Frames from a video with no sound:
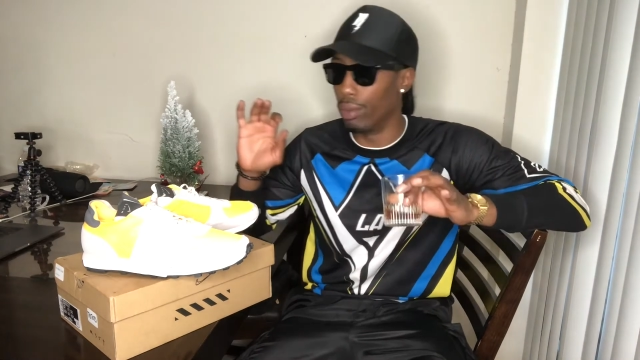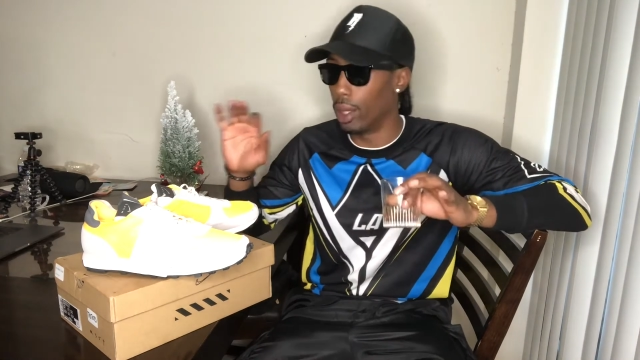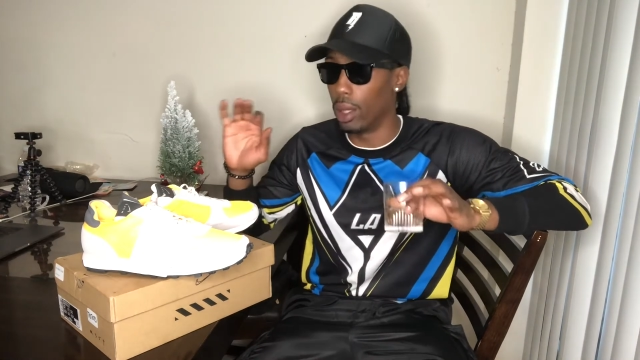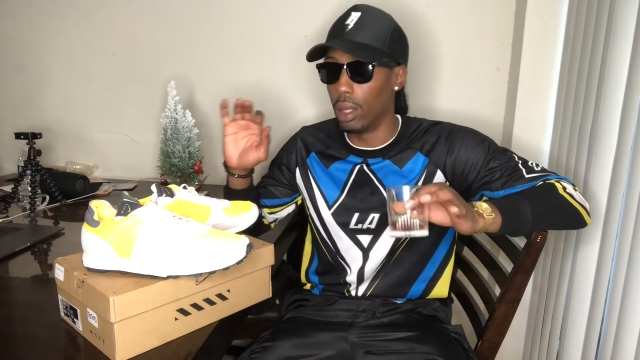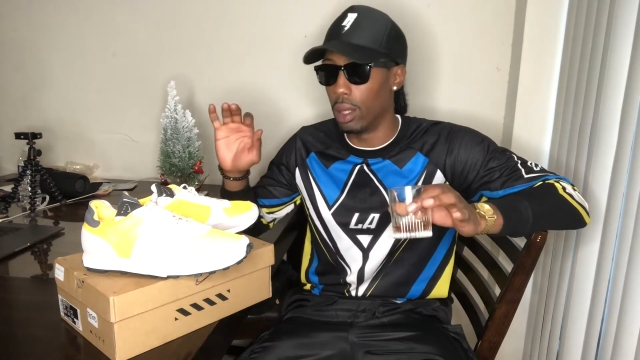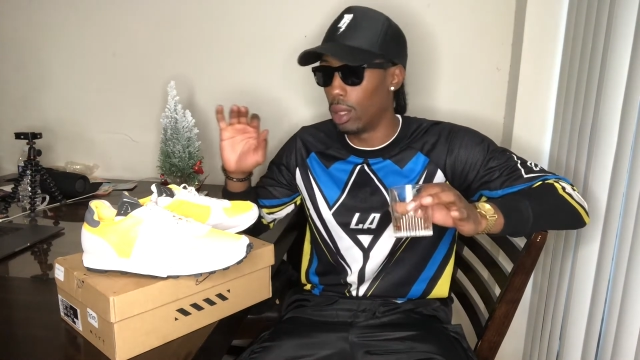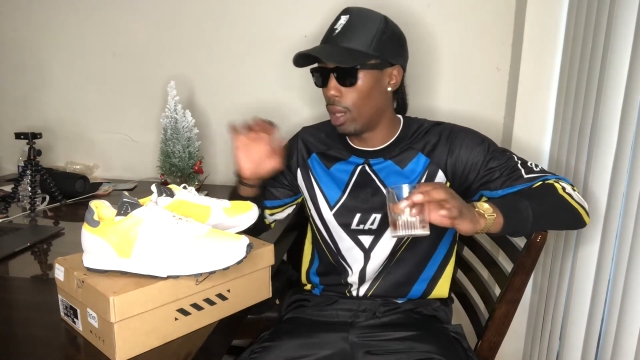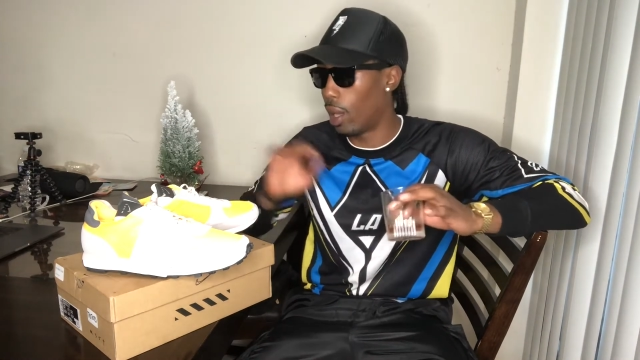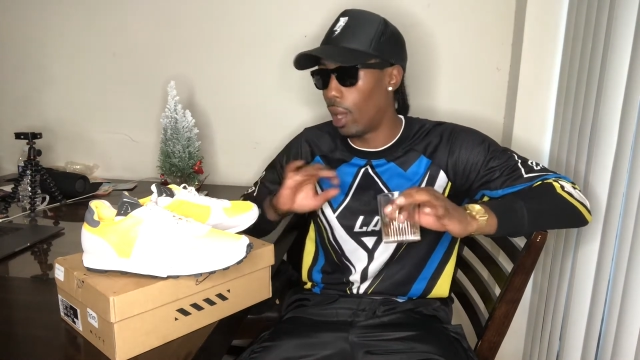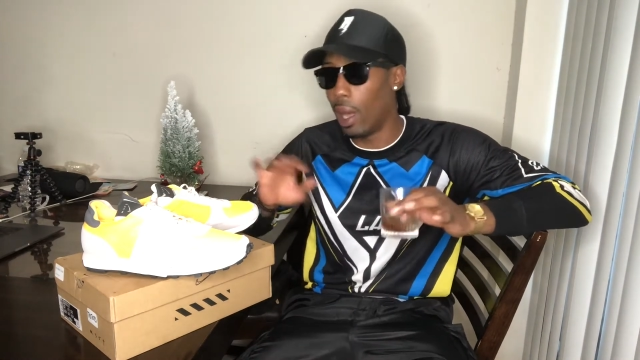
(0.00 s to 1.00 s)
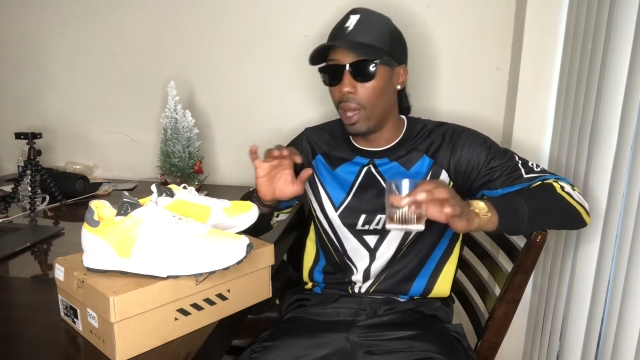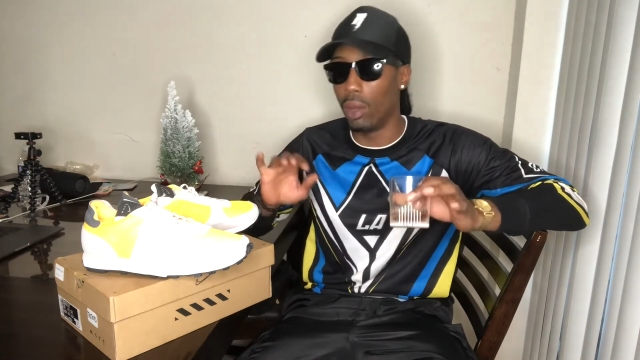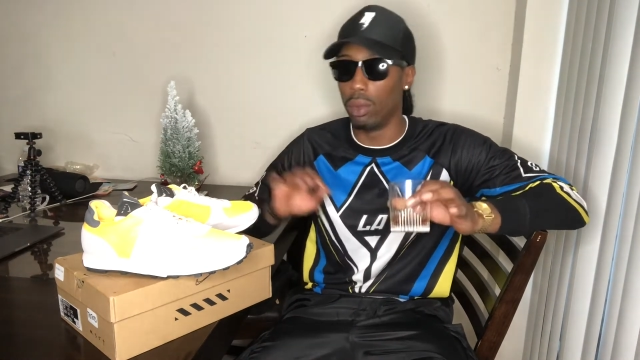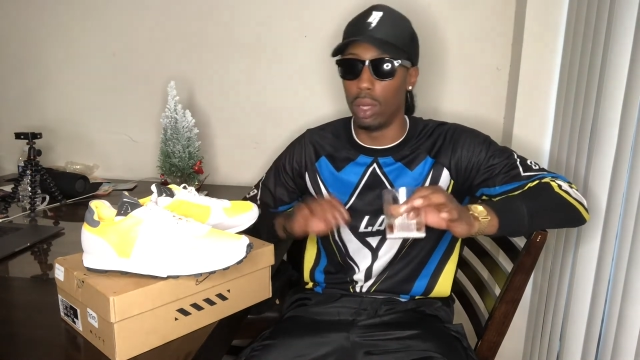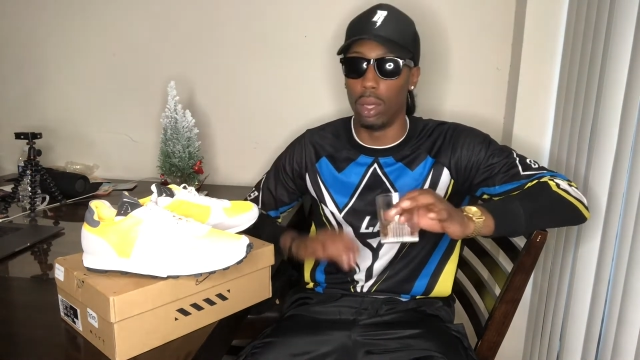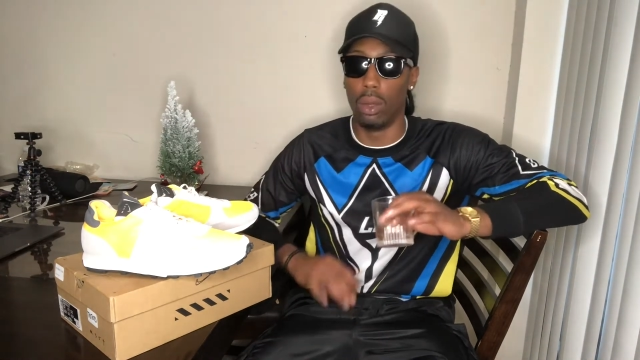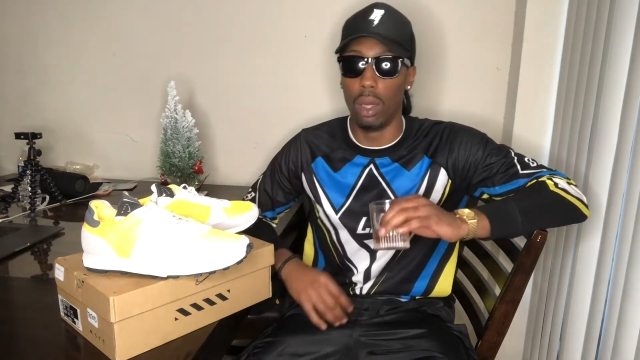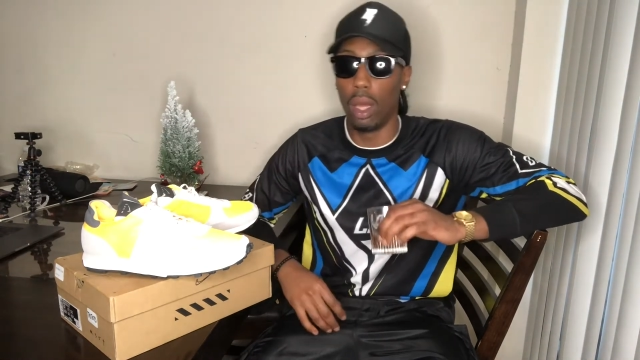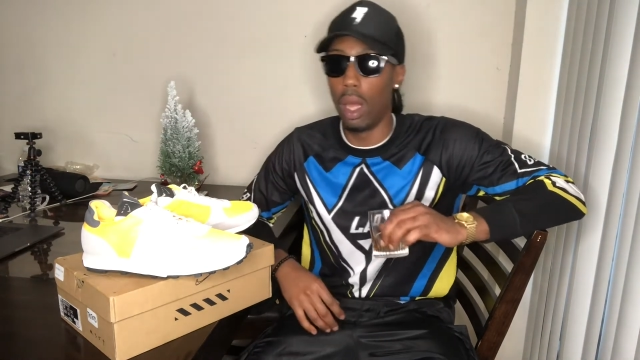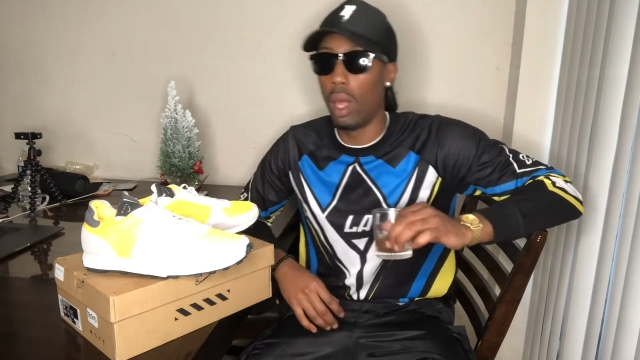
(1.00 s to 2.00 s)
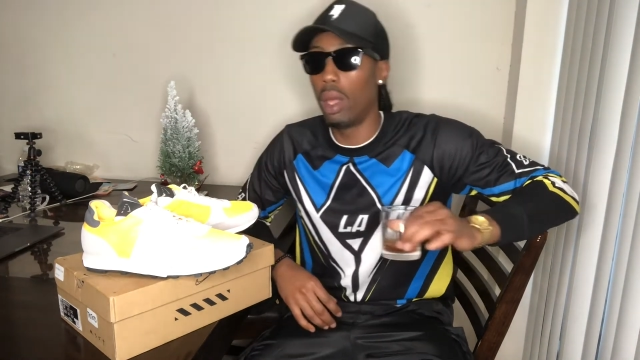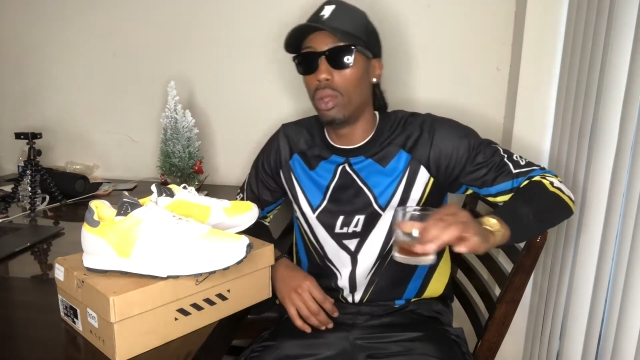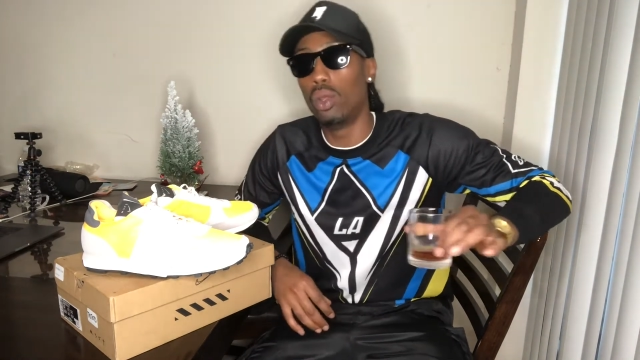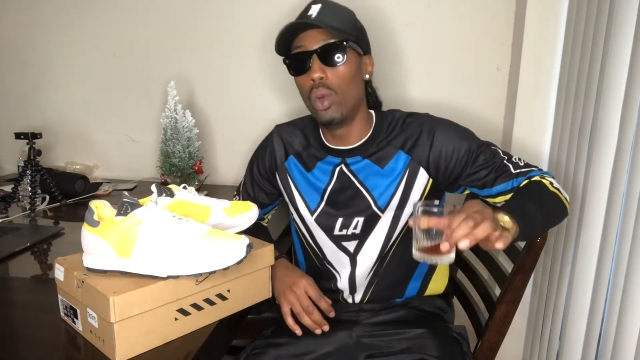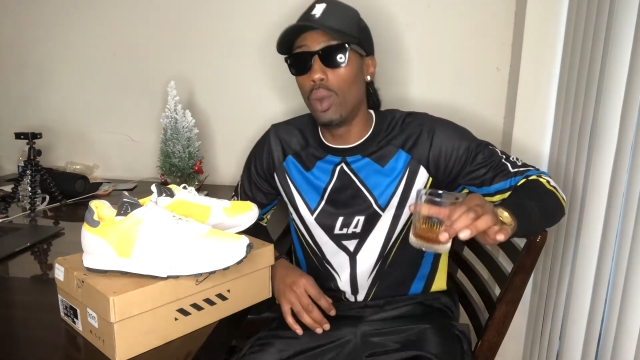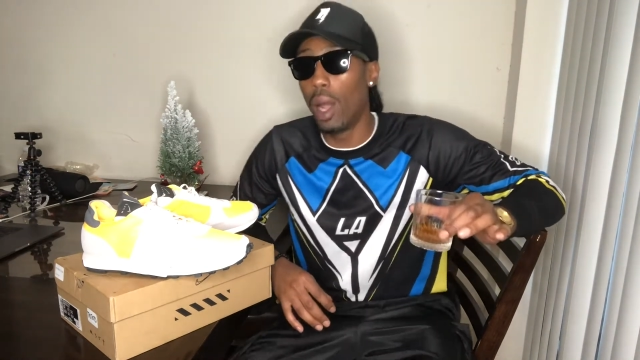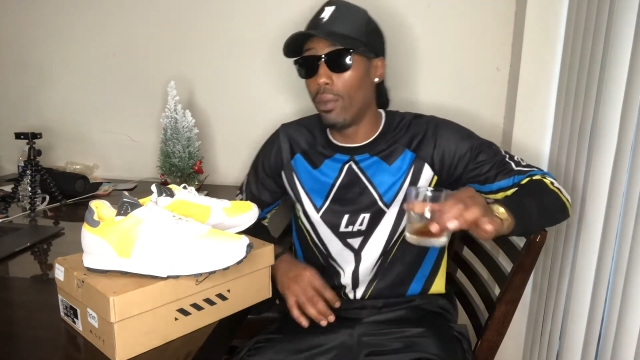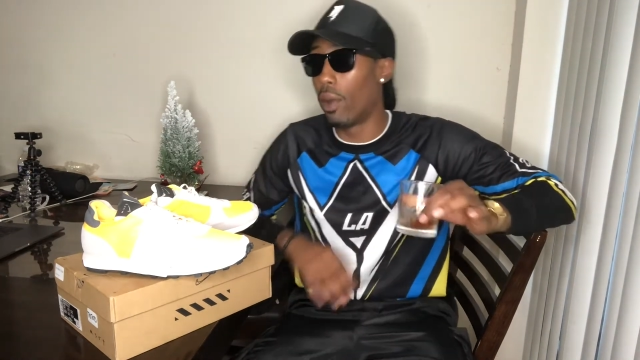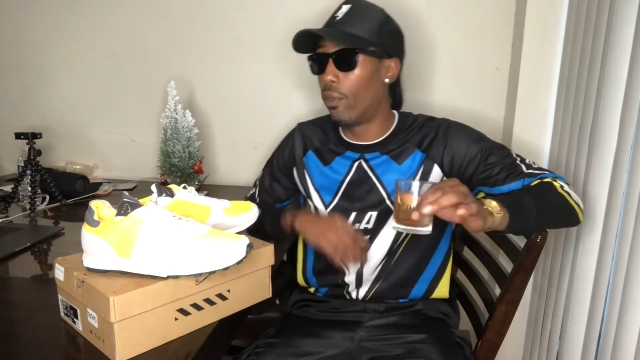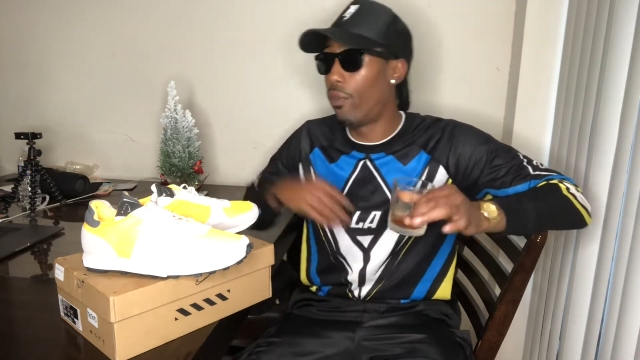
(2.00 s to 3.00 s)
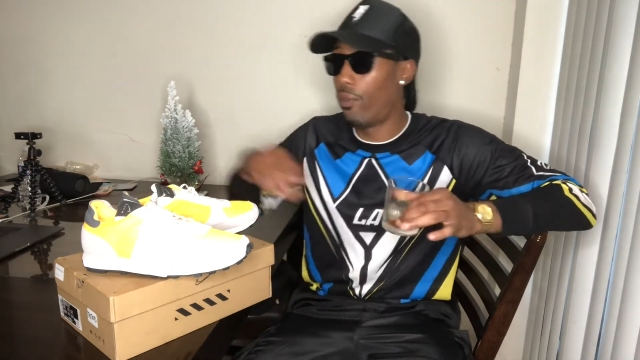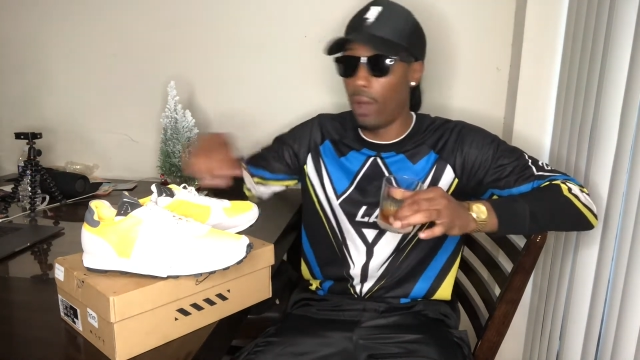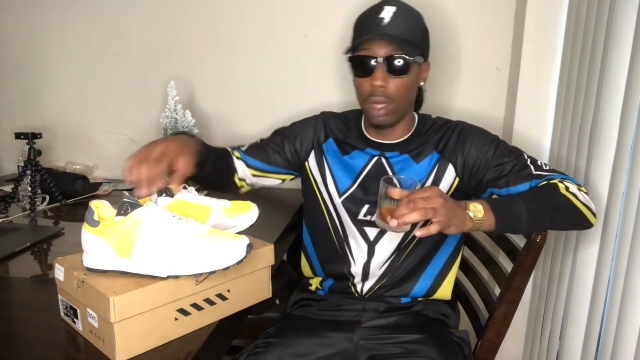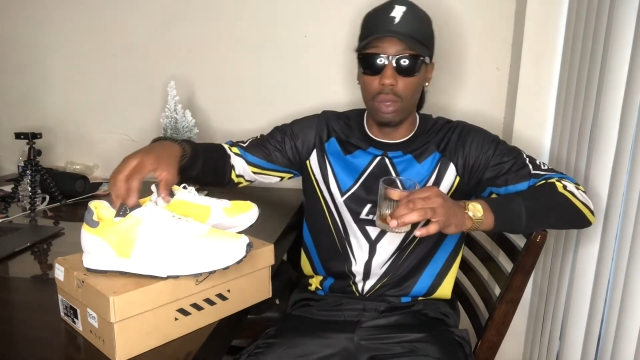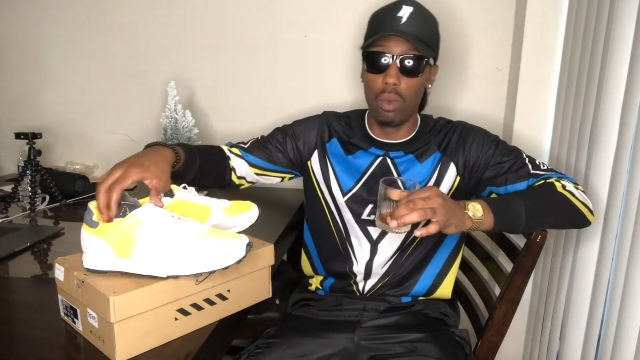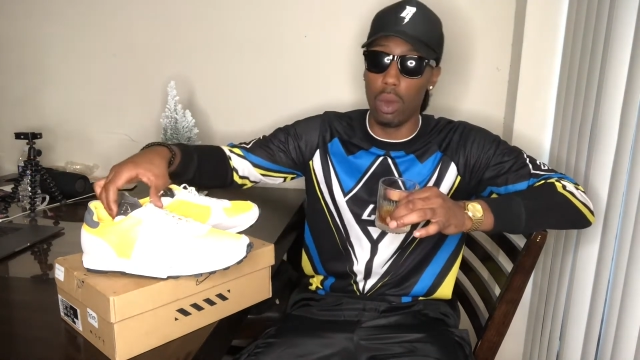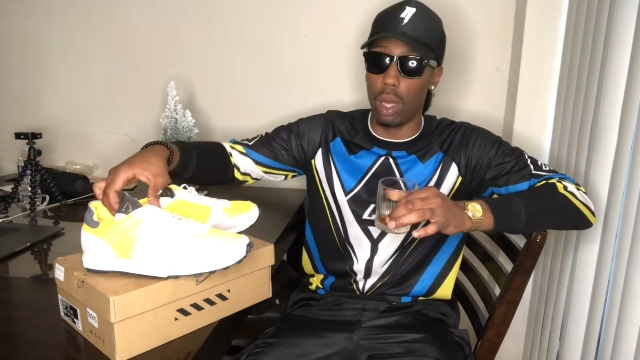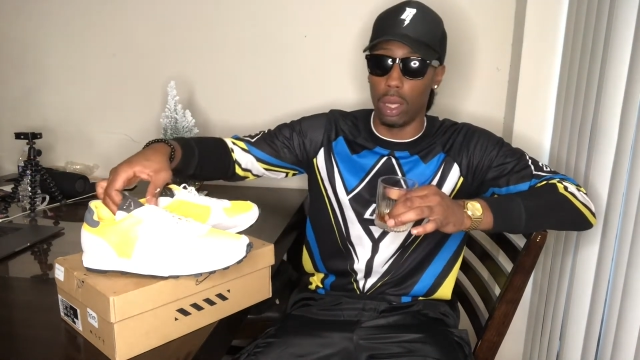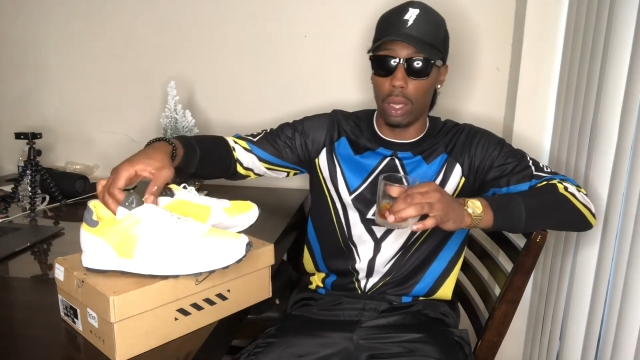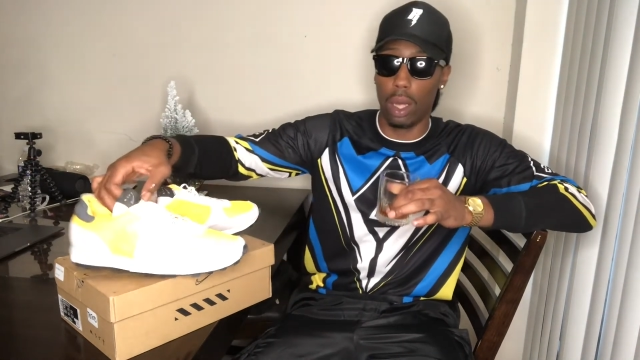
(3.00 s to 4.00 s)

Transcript: nigga, hell no. Do whatever the fuck you want.